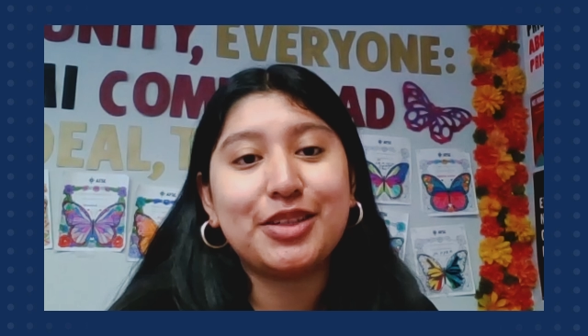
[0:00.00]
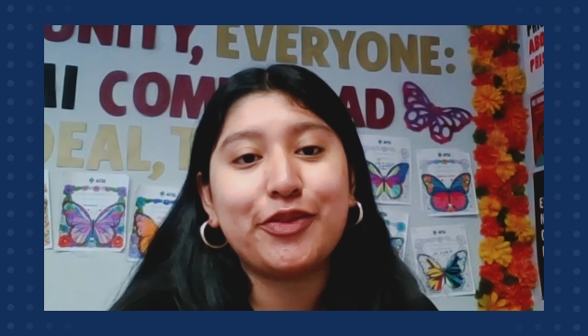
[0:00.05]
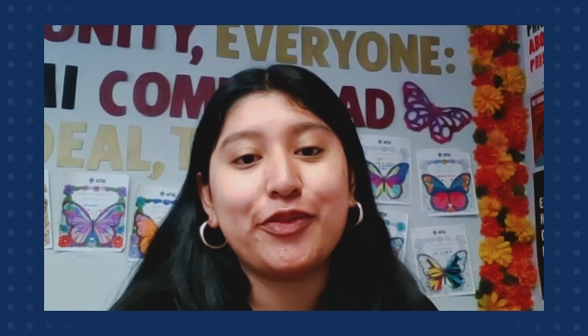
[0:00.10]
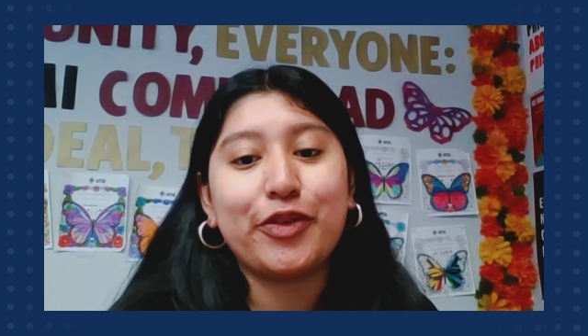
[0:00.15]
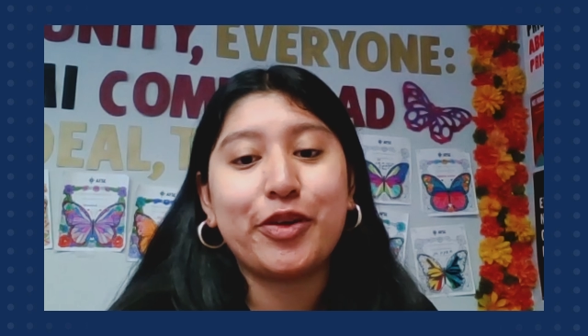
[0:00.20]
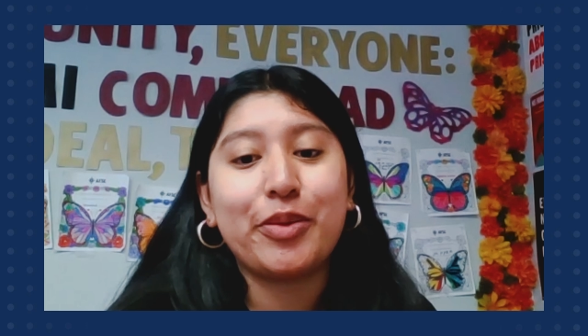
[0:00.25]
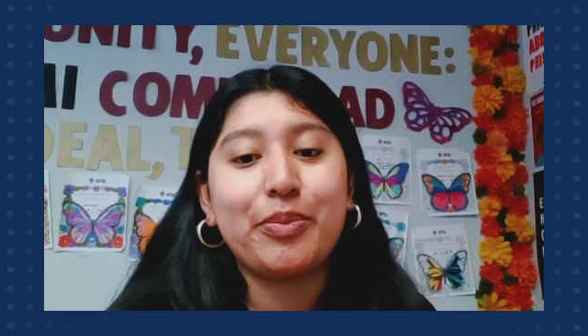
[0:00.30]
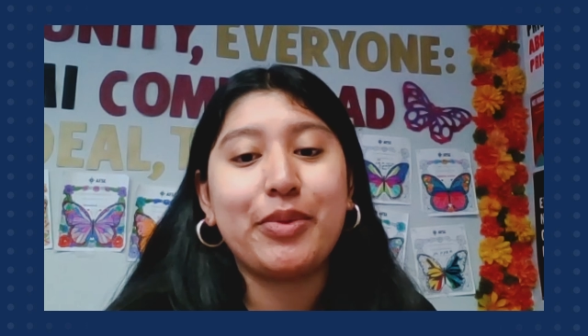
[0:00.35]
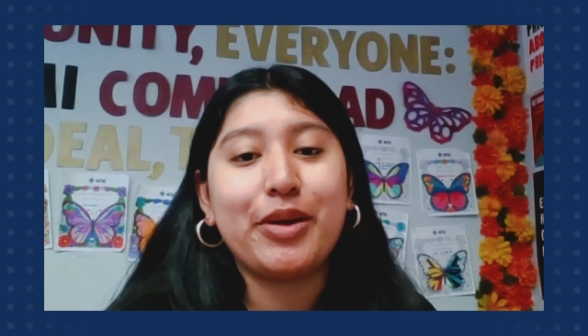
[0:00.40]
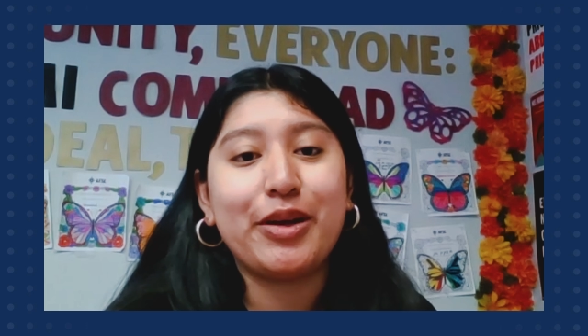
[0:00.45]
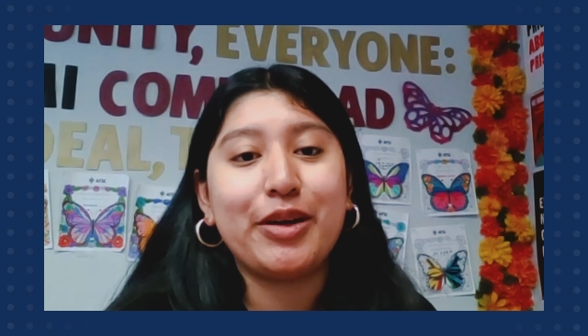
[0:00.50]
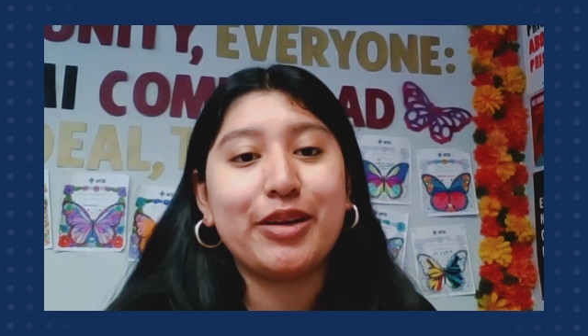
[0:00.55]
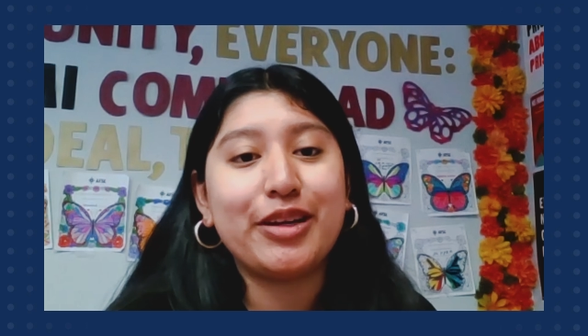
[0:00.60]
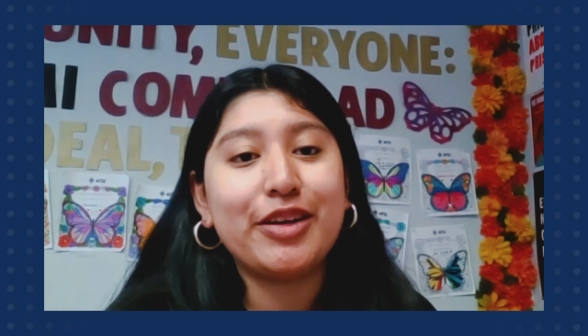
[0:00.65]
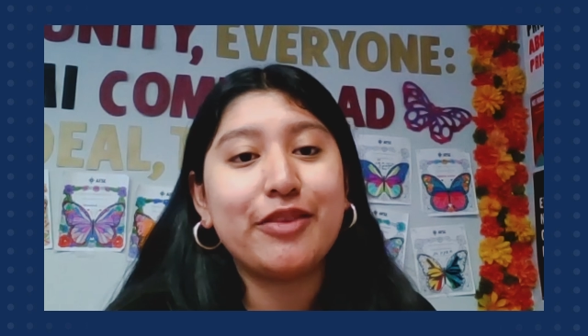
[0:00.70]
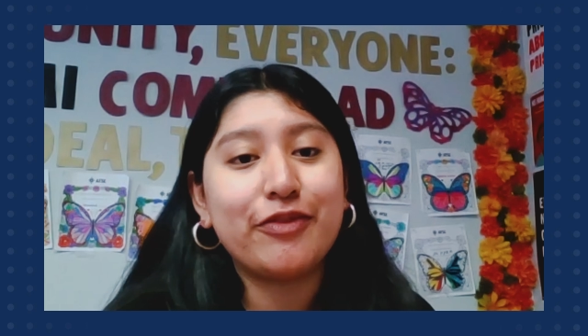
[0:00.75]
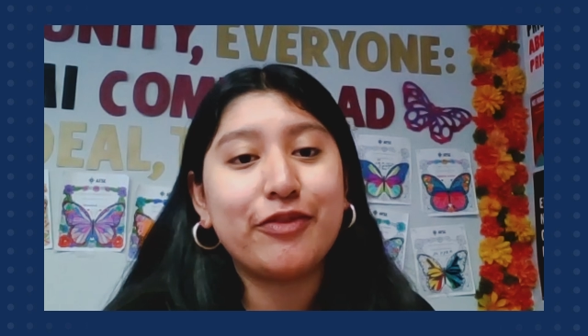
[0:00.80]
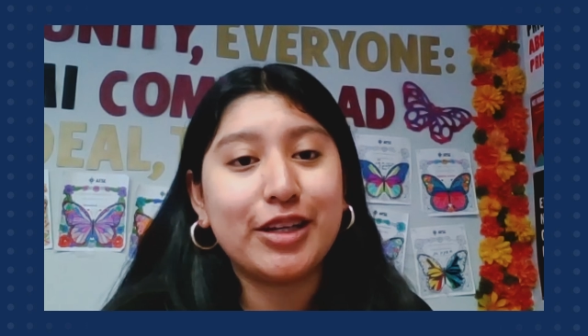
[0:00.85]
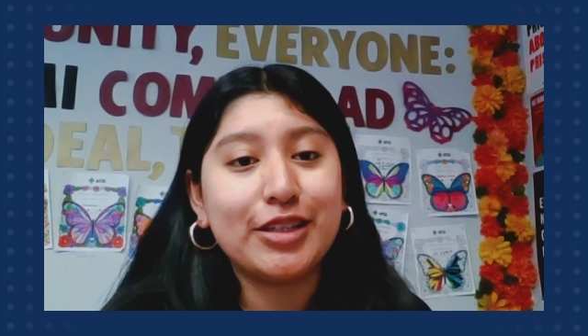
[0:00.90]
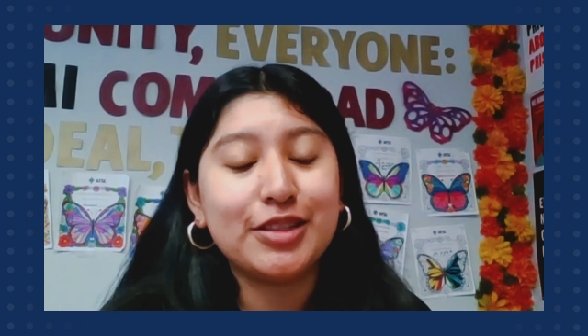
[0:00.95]
for
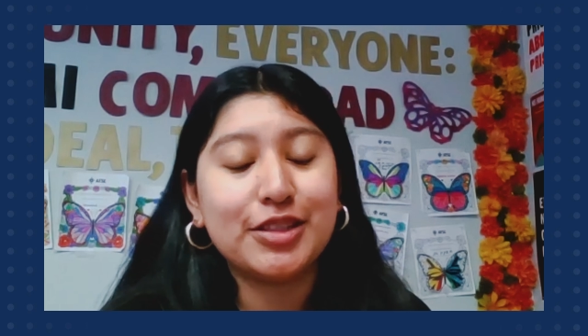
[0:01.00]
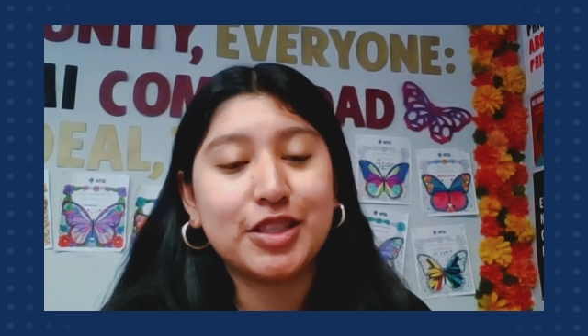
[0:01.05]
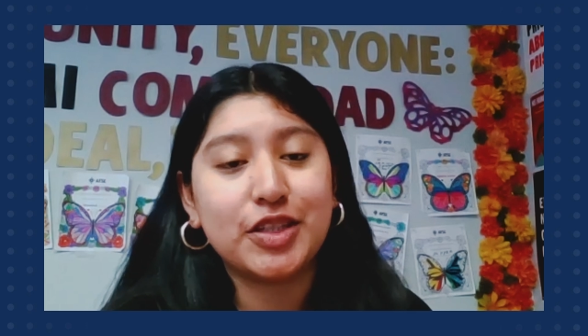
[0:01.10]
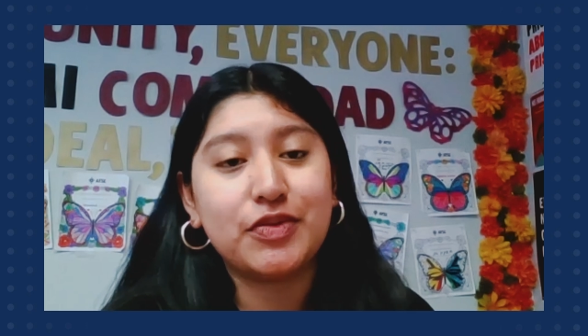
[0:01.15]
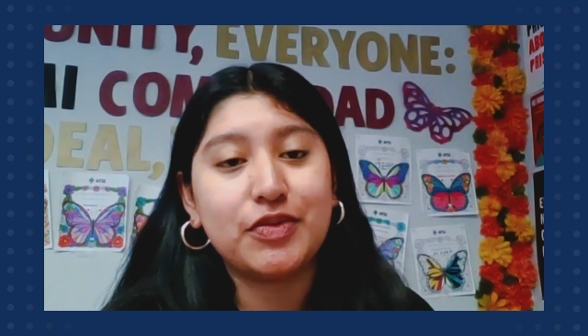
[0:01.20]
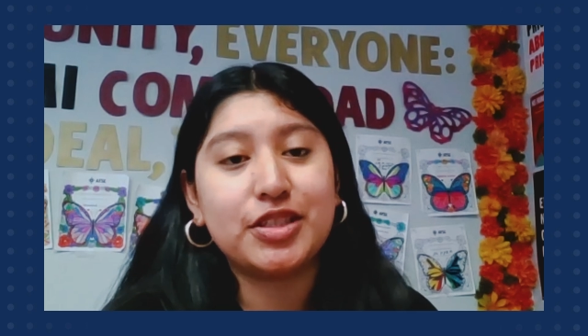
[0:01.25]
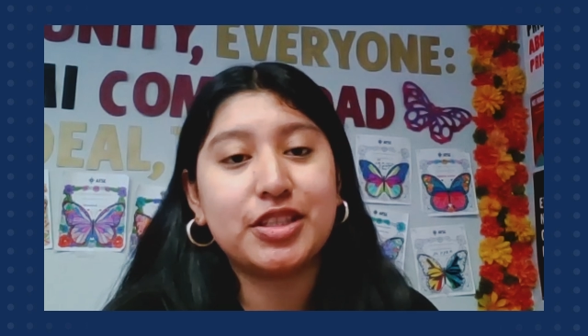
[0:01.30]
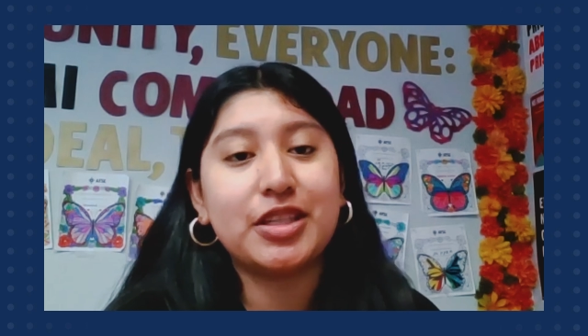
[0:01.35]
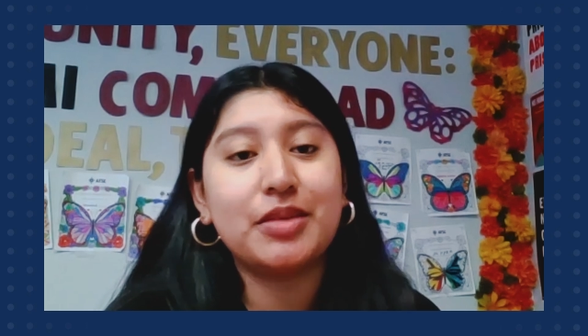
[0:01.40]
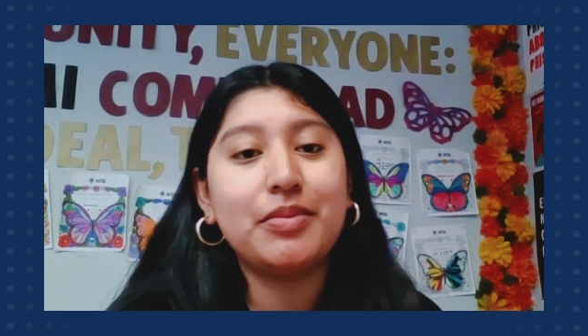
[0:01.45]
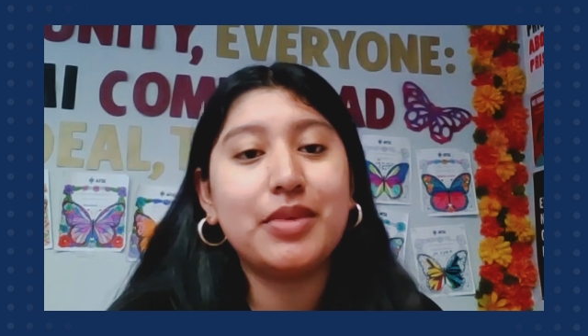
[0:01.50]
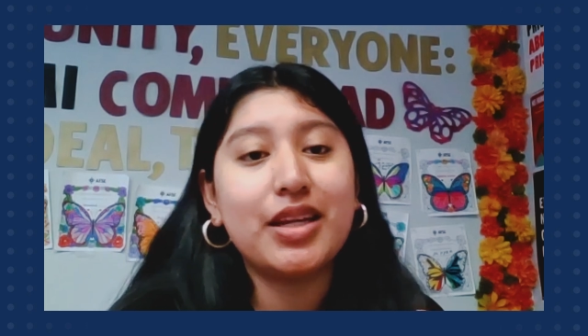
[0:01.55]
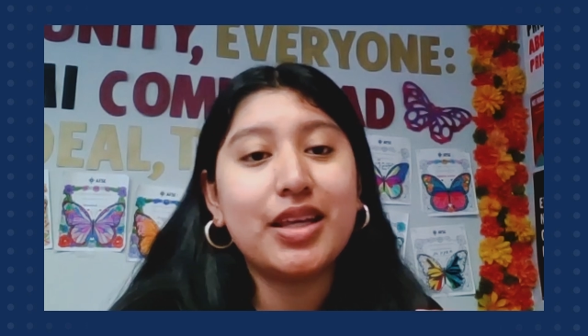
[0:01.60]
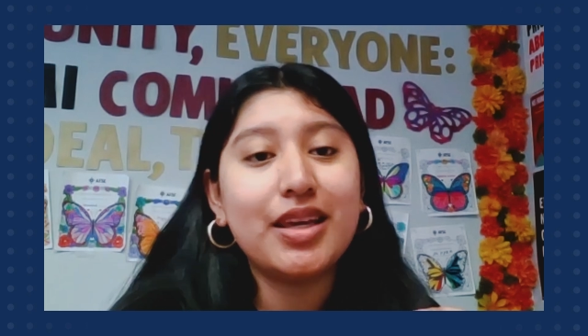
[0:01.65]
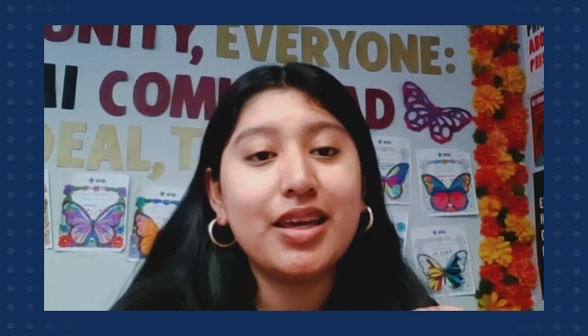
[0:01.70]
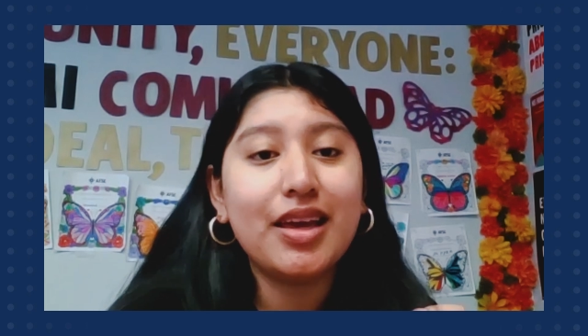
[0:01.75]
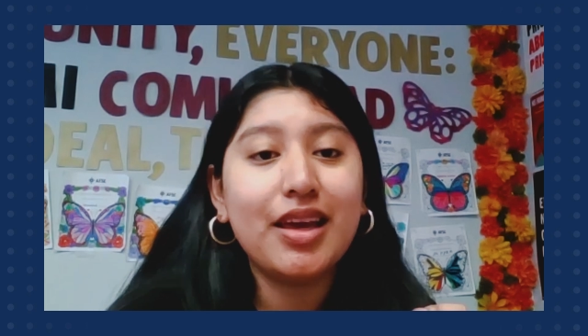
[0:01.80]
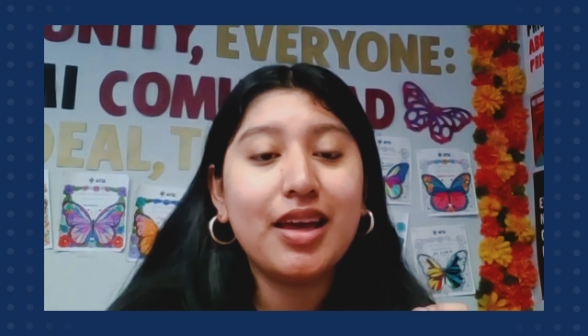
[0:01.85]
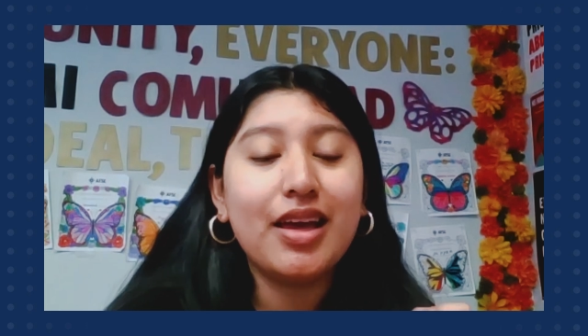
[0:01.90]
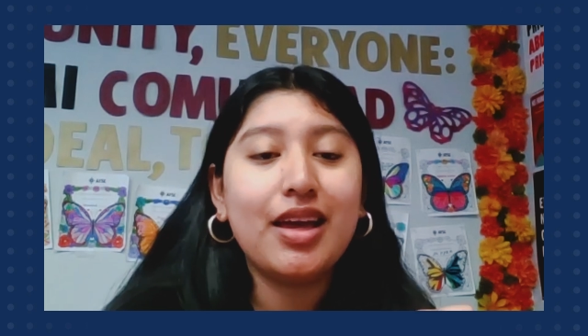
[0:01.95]
American Friends Service Committee,